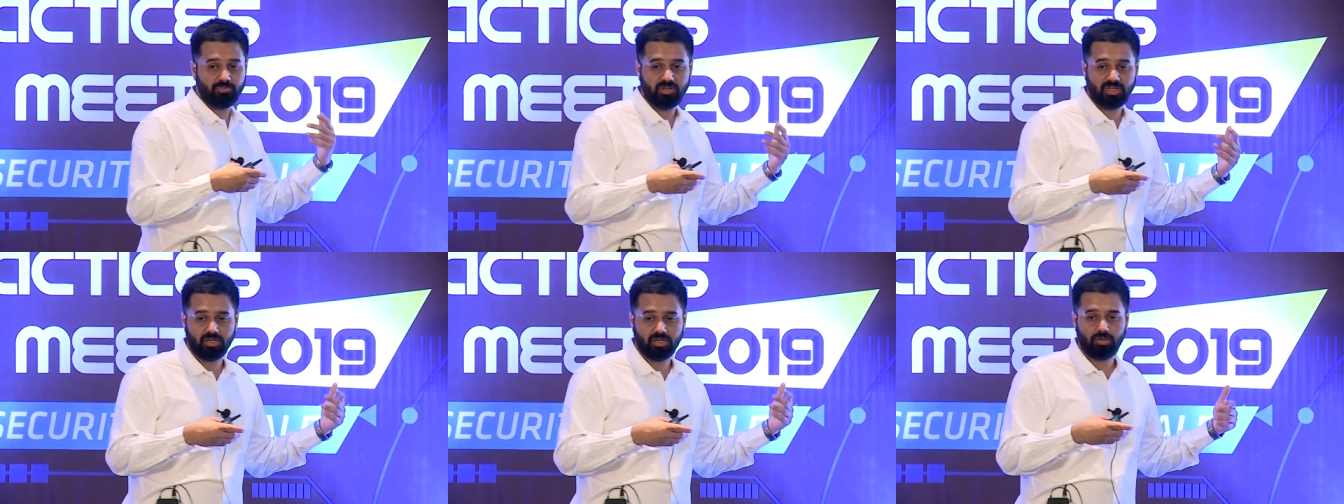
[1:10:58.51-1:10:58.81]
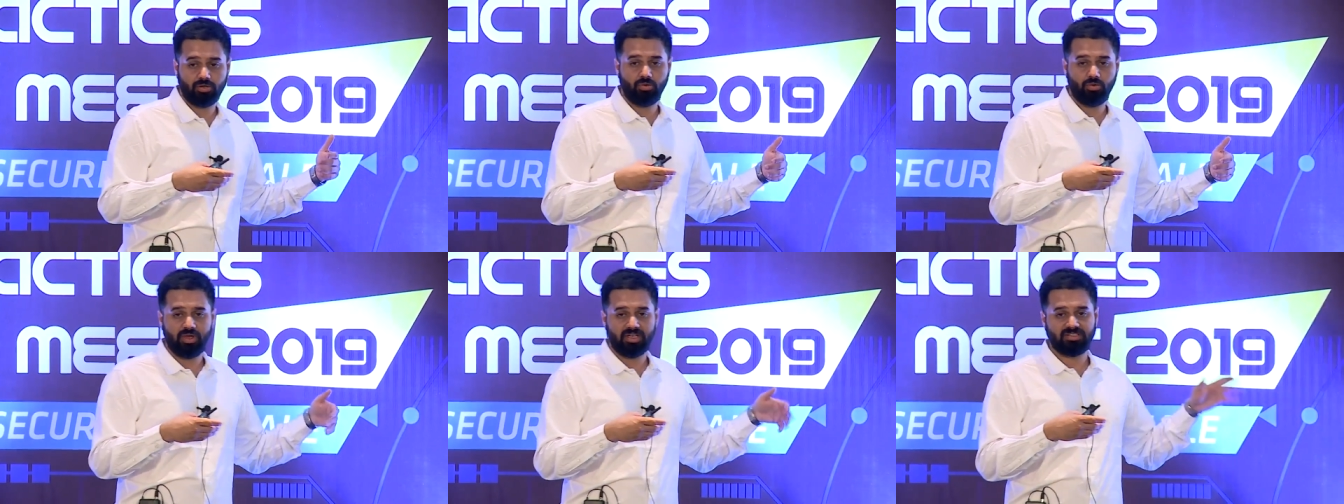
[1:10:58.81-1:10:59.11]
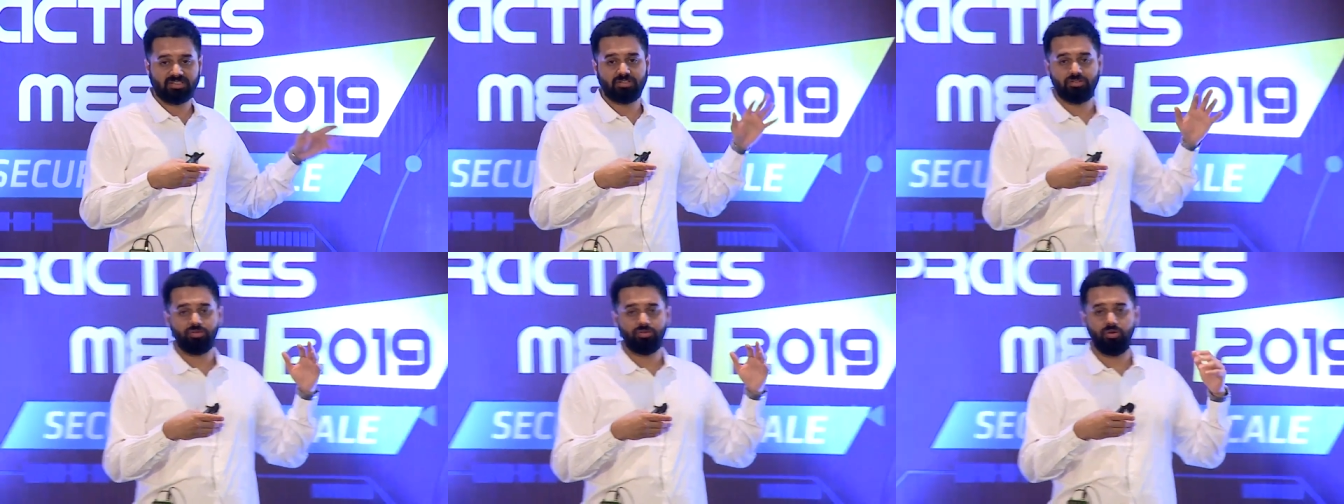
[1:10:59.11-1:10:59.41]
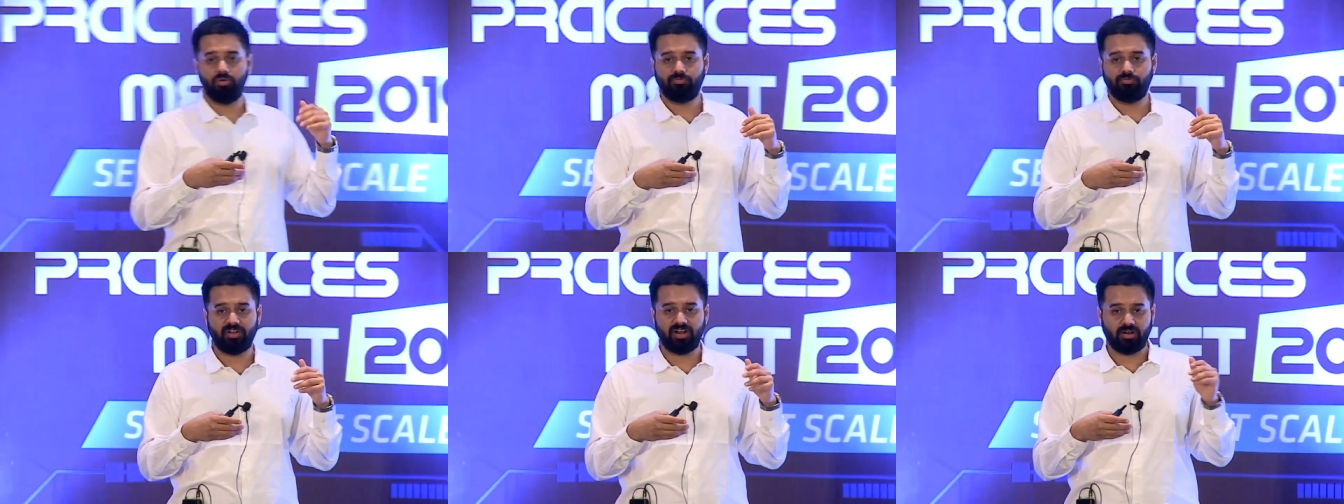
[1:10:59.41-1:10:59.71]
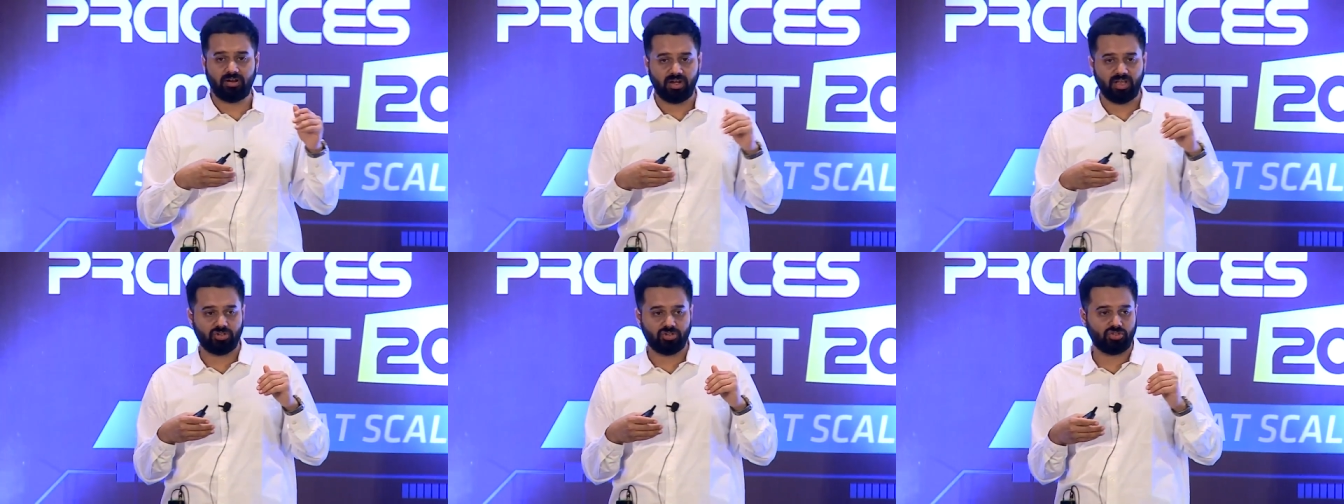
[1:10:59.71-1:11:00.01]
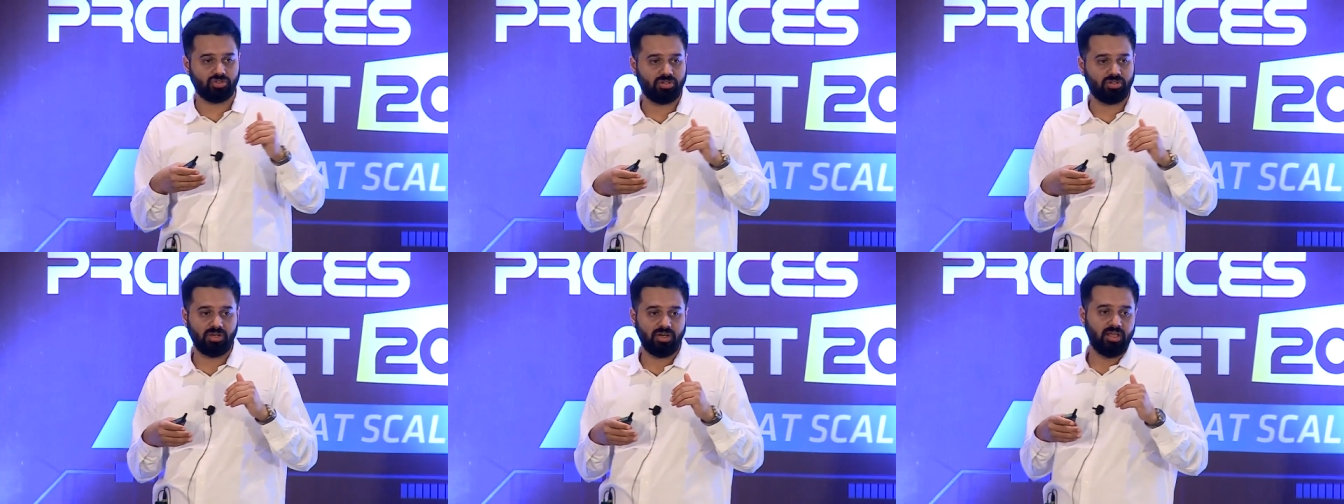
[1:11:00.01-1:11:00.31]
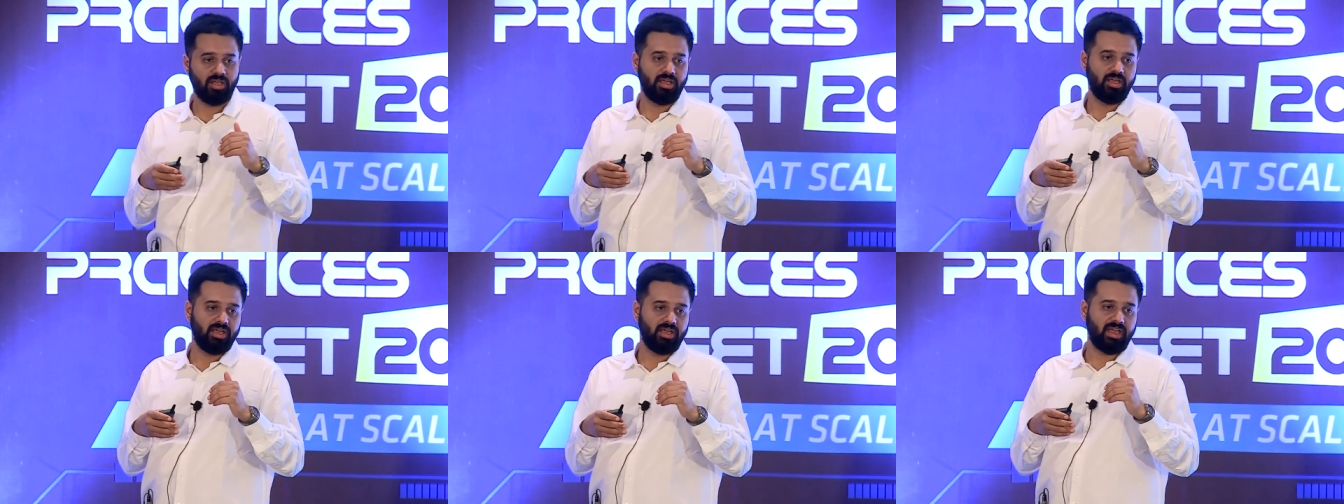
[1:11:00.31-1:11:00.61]
We can do SSO, federation,
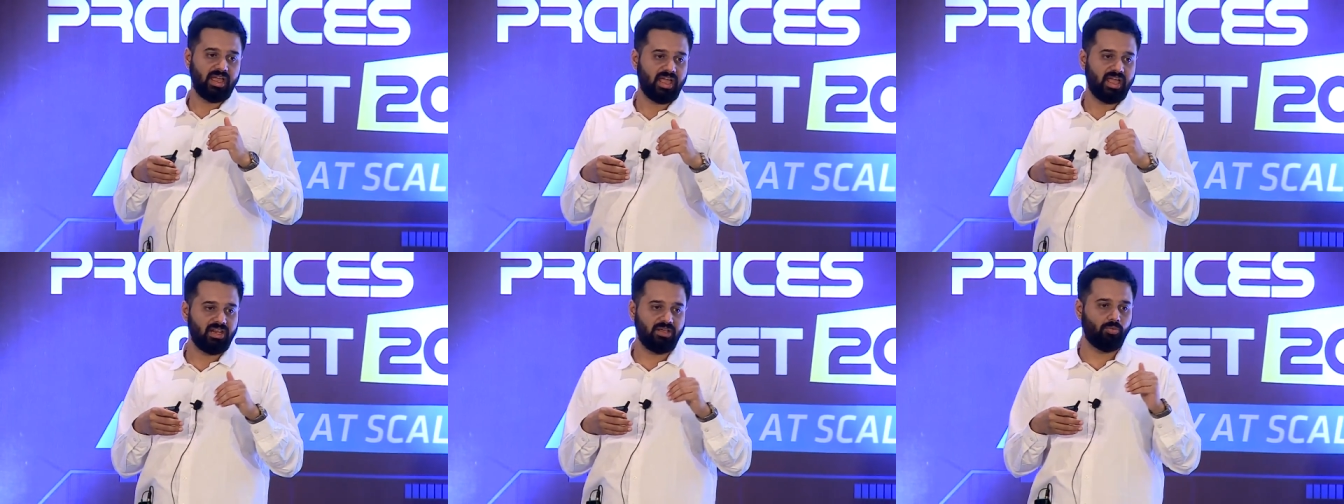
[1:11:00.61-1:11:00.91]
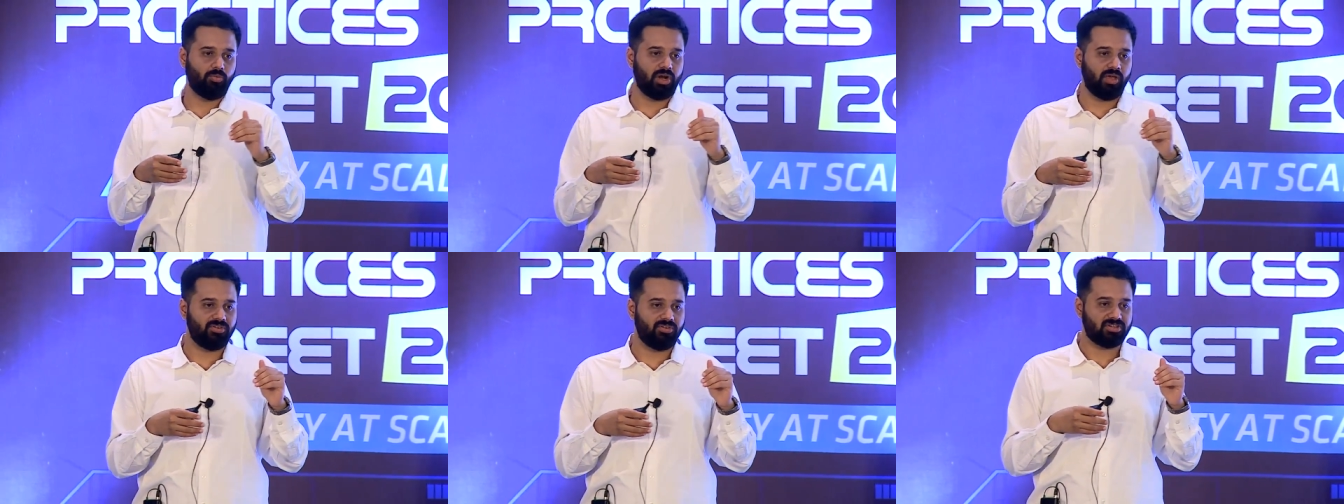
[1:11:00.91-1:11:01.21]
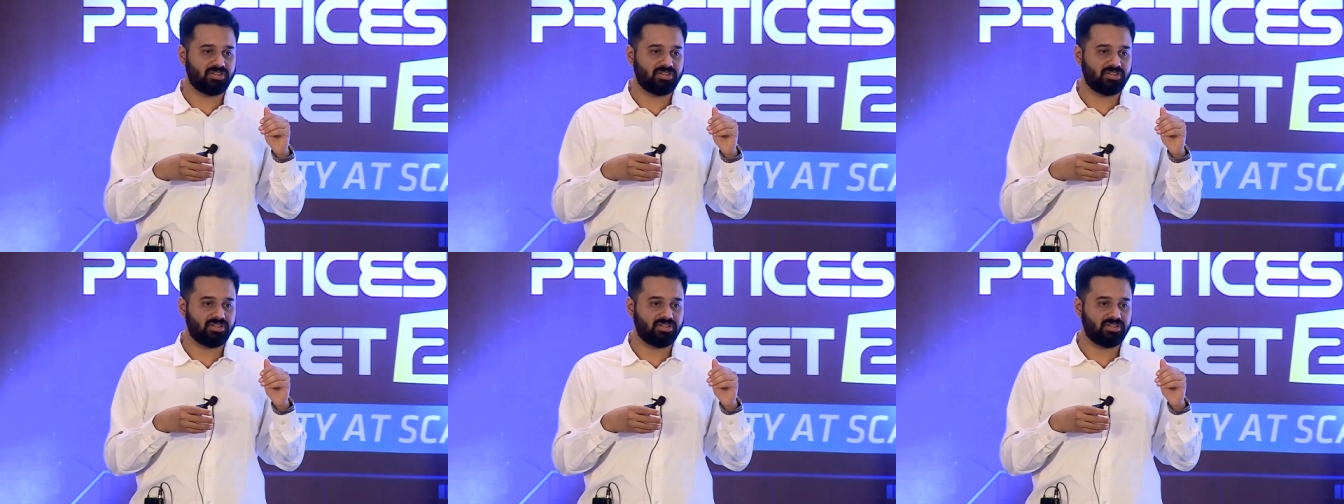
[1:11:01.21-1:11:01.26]
whatever